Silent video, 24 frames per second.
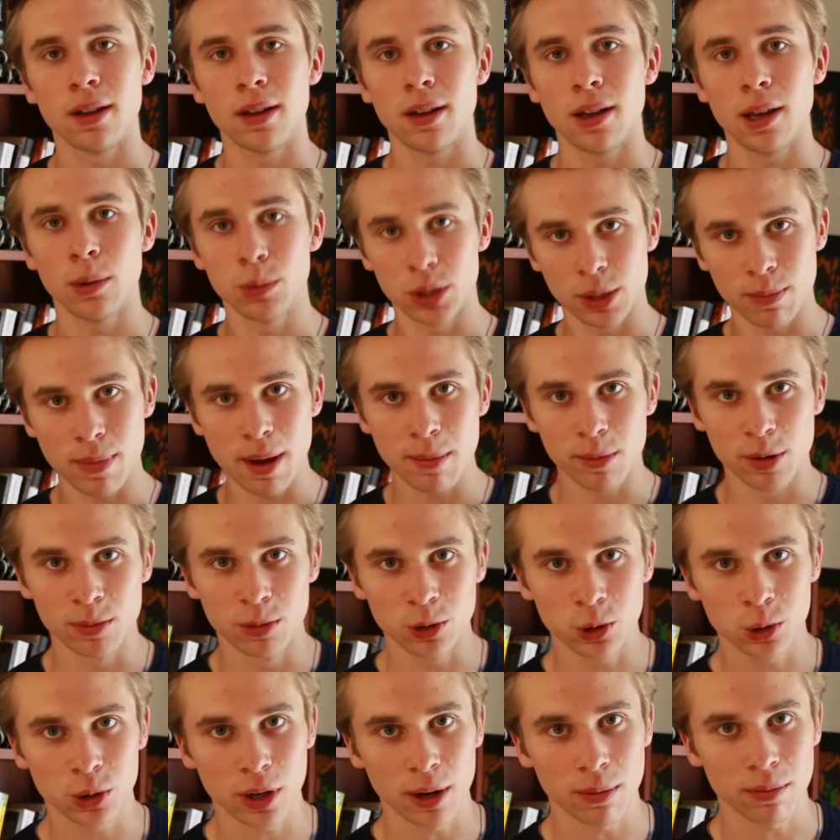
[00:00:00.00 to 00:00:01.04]
It was a
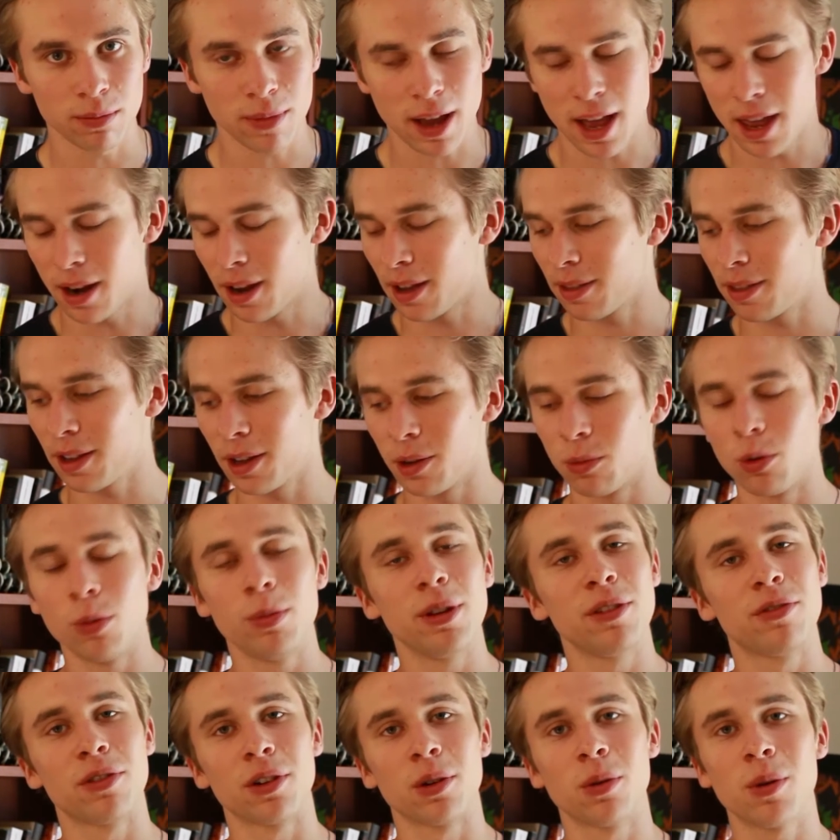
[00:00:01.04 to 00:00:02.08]
memorable trip, and I think it will be
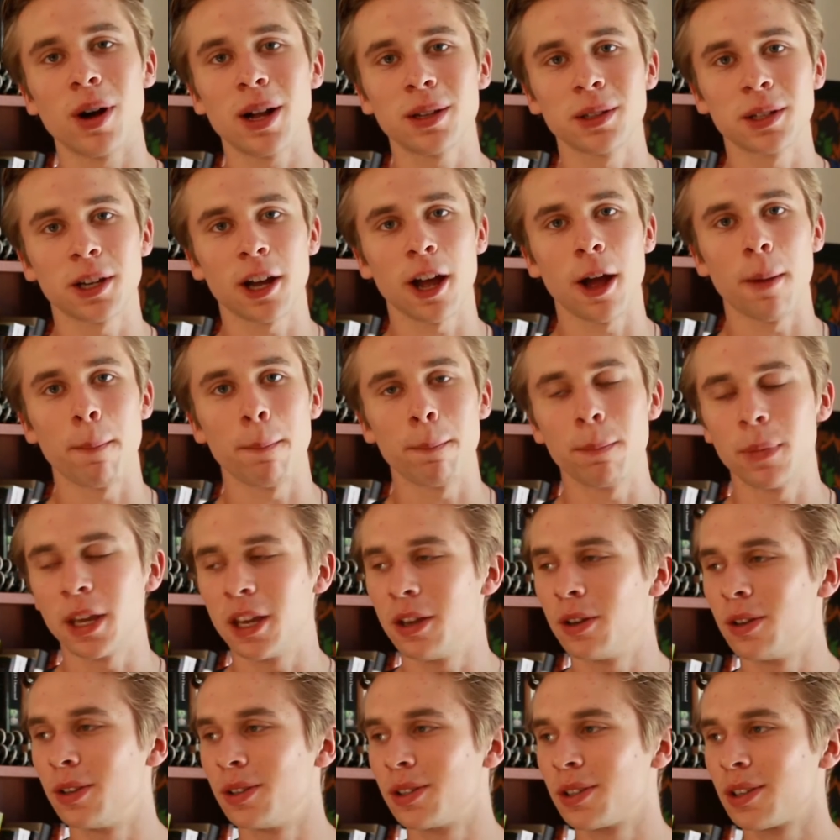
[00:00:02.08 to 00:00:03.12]
for a while to come,
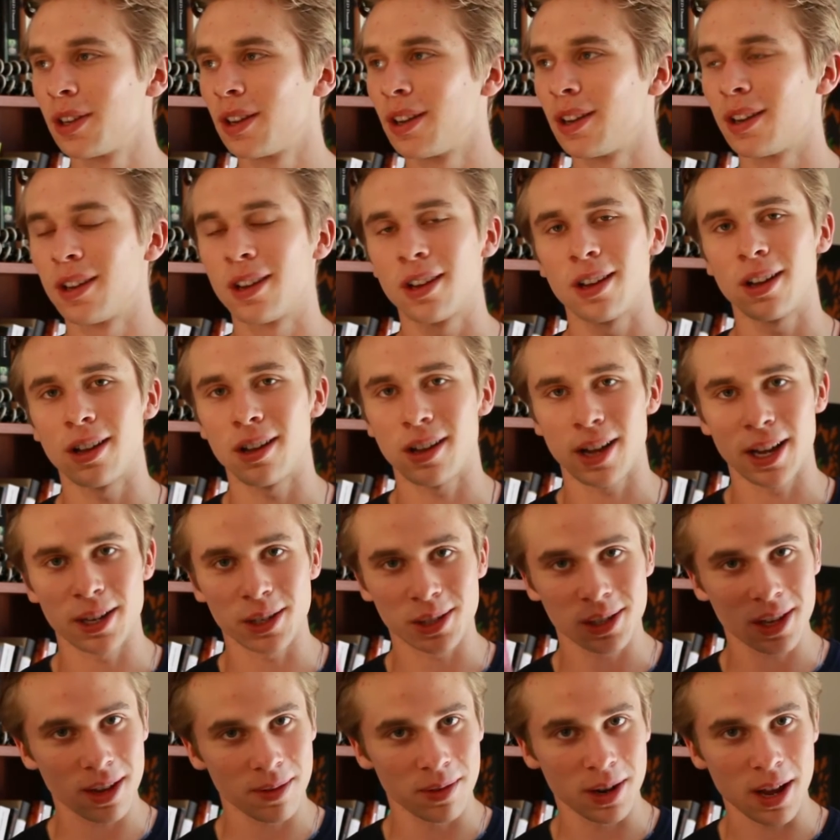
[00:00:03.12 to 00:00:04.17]
because I
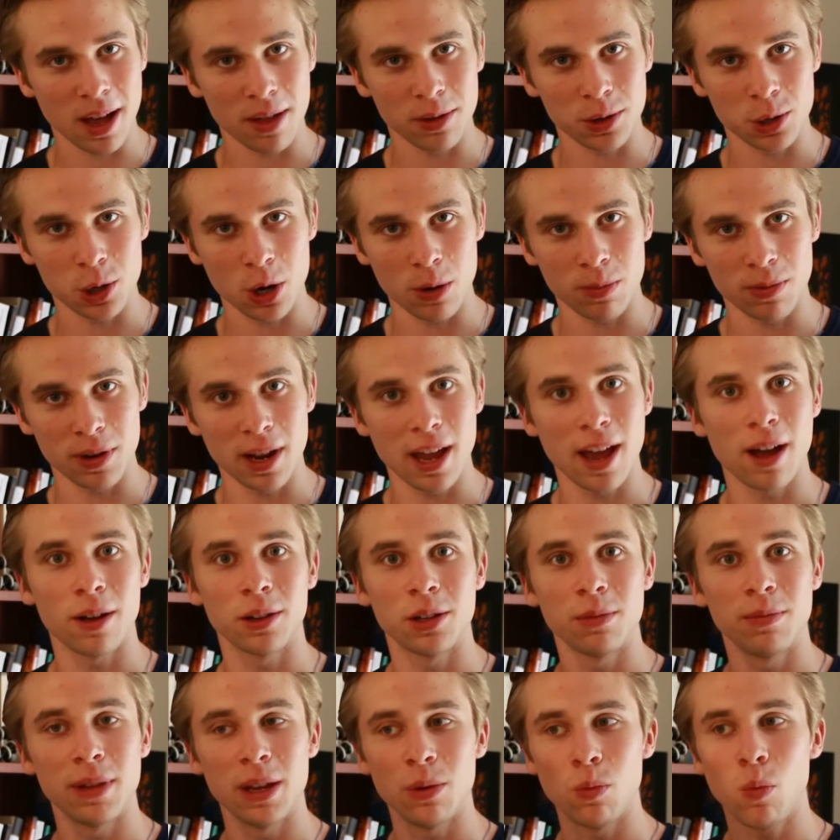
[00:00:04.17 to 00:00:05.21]
discovered Schopenhauer
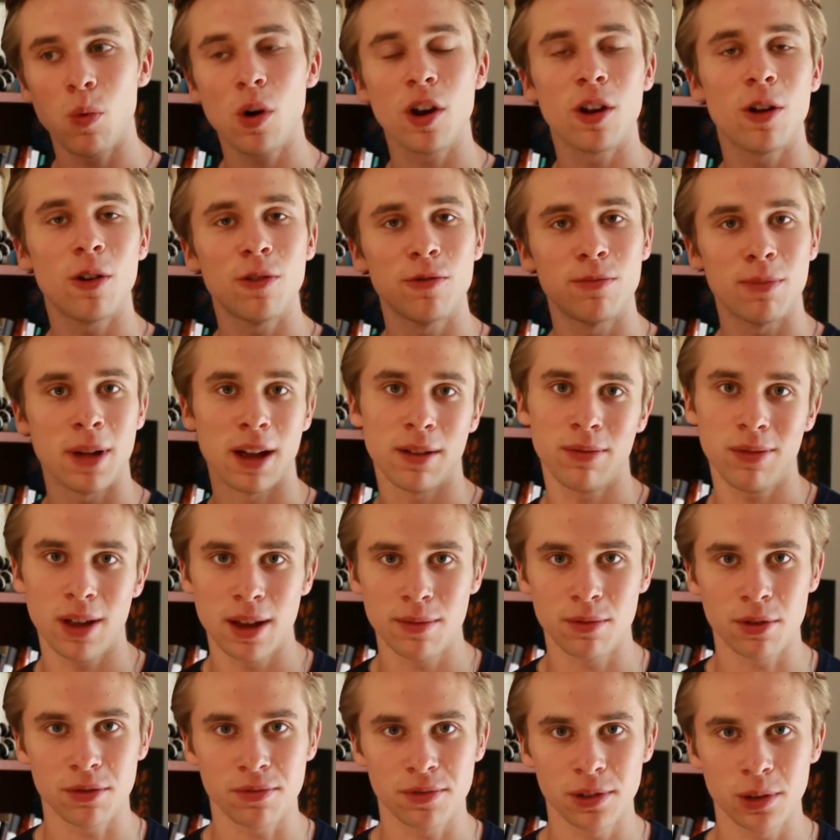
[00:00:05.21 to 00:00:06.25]
to be one of my
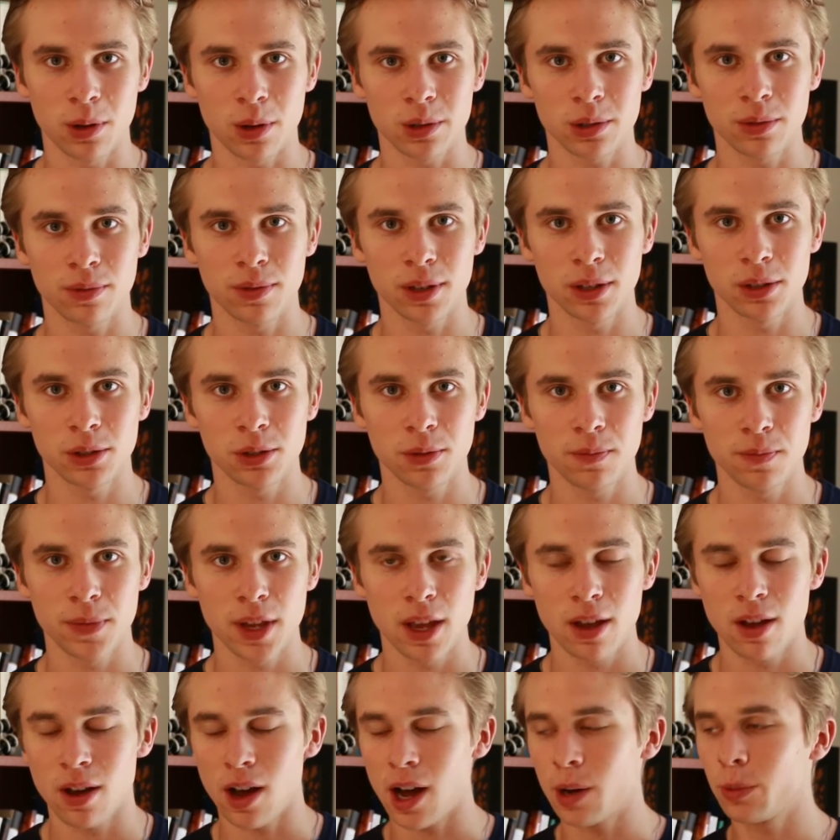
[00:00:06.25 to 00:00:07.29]
favorite philosophers.
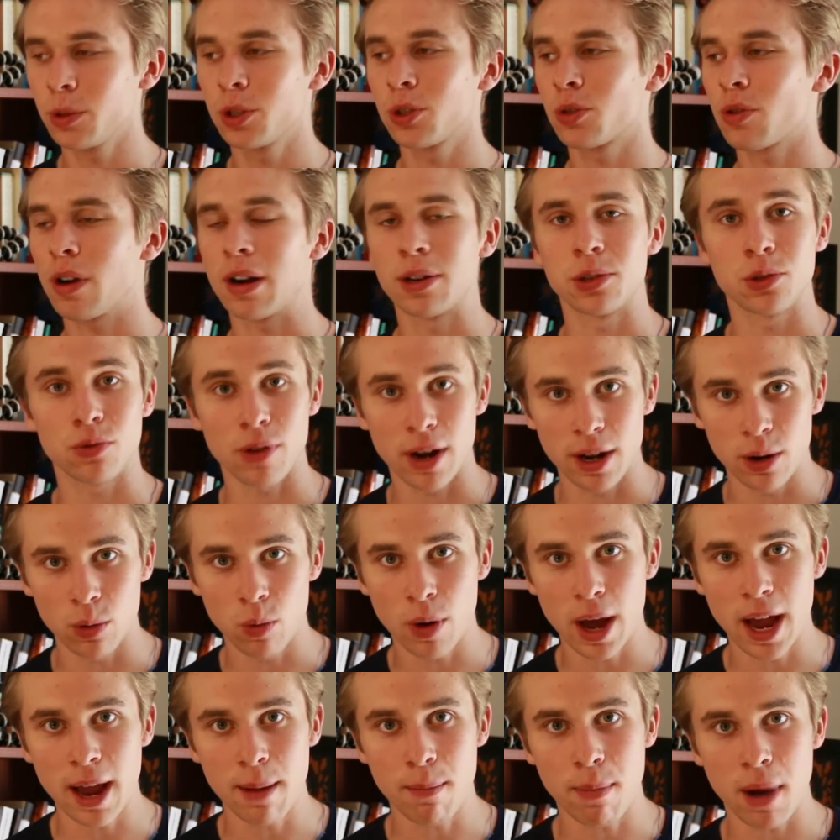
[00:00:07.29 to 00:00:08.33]
I was struck straight
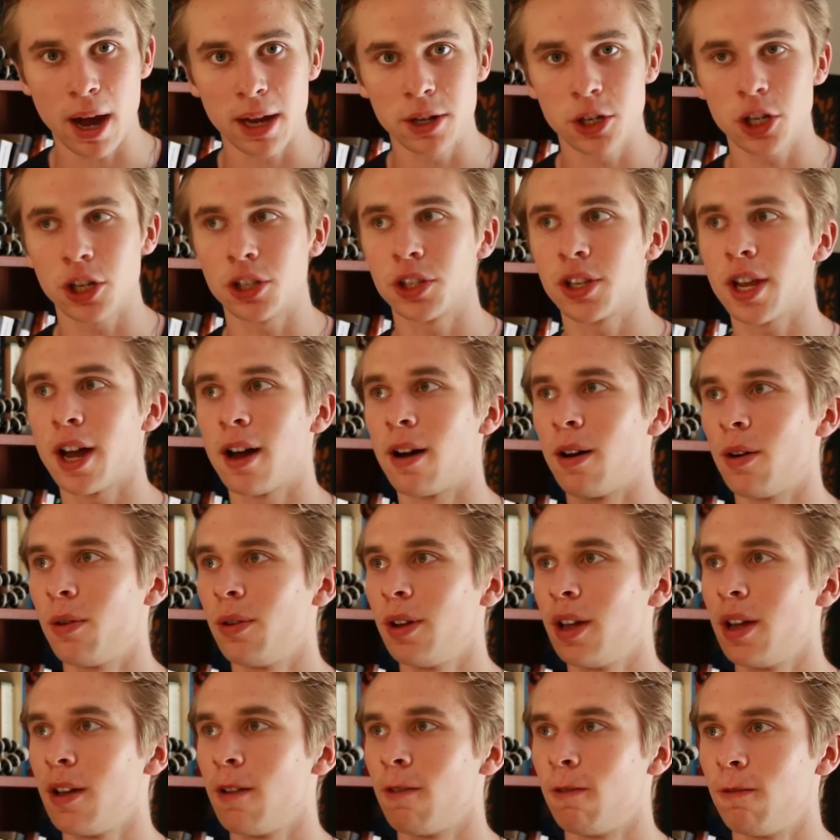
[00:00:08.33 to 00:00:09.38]
away by just how
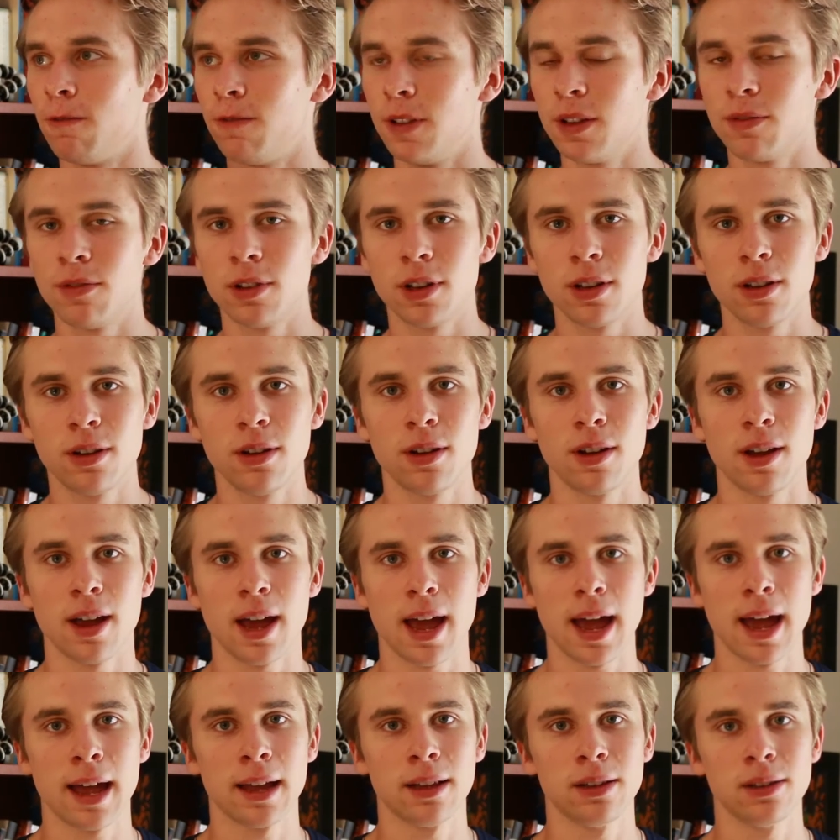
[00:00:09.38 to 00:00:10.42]
vivid
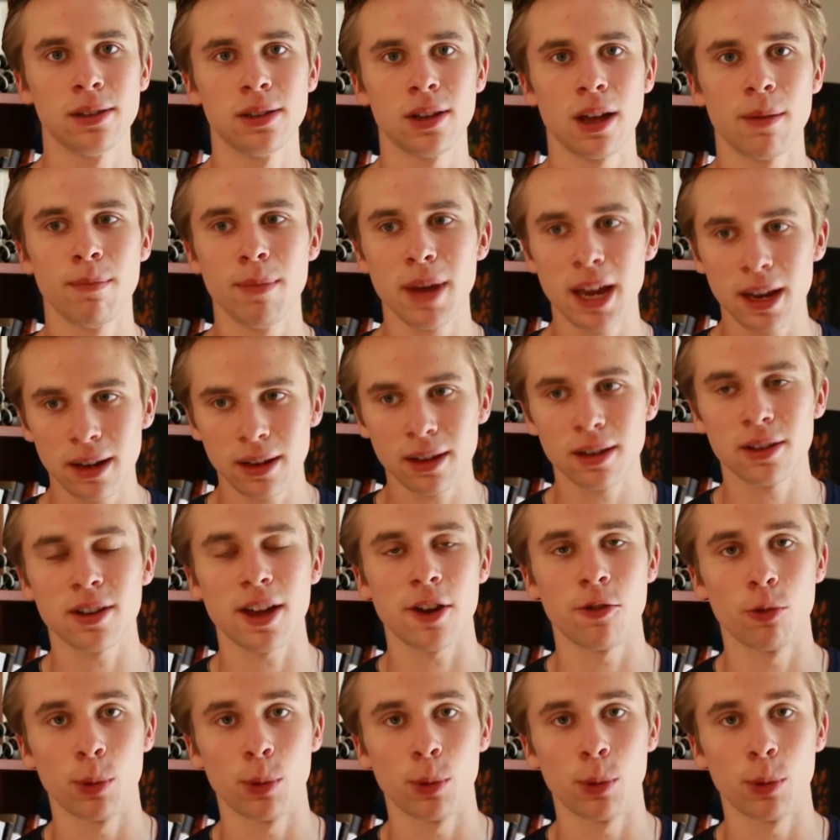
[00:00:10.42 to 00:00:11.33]
and immediate and